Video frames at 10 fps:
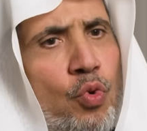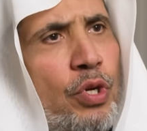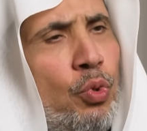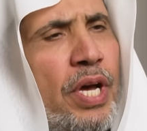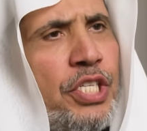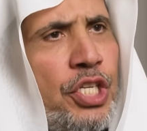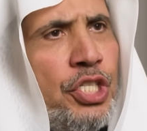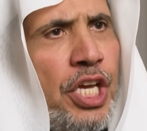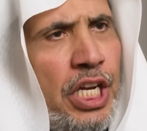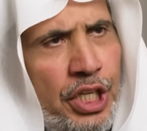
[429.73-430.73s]
that
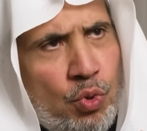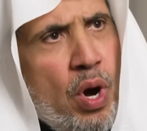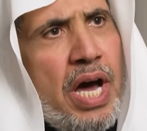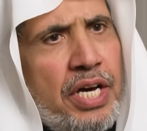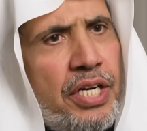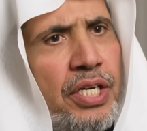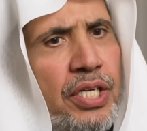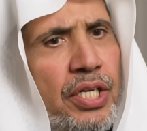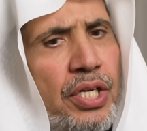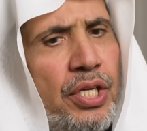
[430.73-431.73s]
complicates things,
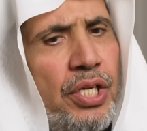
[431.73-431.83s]
or in a way